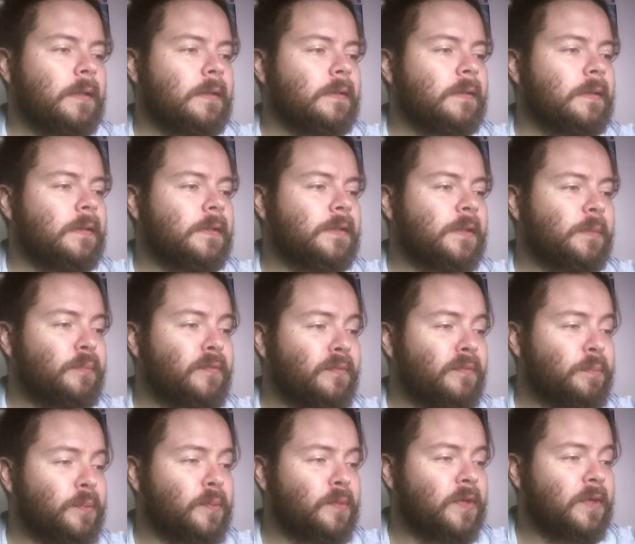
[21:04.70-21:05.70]
It's a
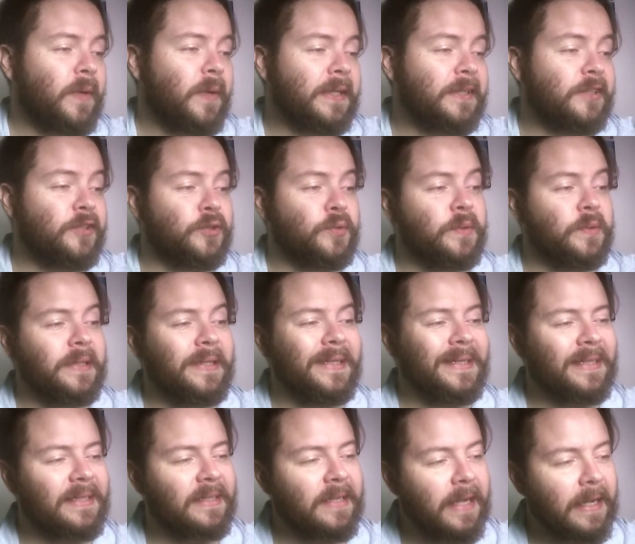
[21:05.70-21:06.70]
quite
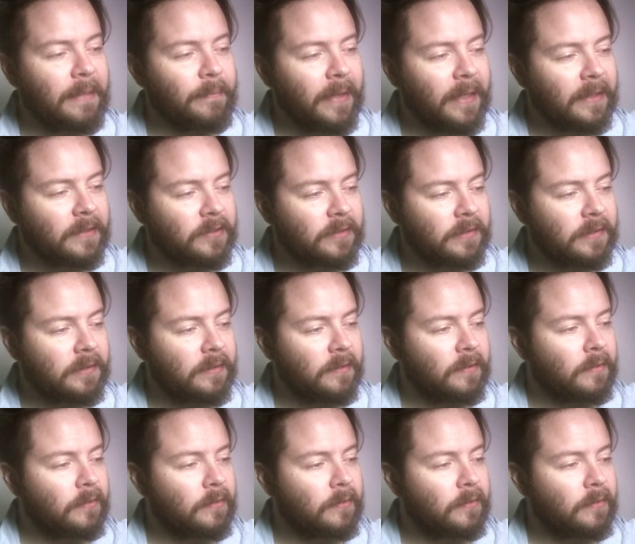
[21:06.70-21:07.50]
unique name, actually.